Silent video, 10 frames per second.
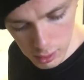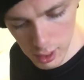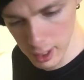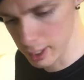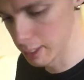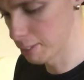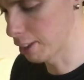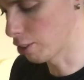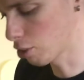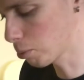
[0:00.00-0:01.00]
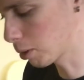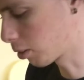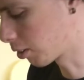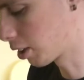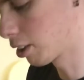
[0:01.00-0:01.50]
Right, everything should be
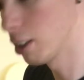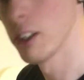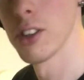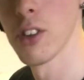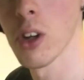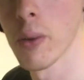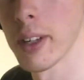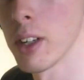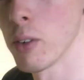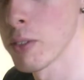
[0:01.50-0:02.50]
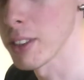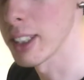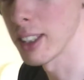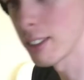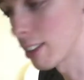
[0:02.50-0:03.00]
good. So and
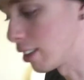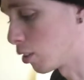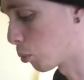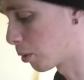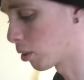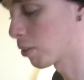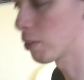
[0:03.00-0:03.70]
hopefully it's heated up enough.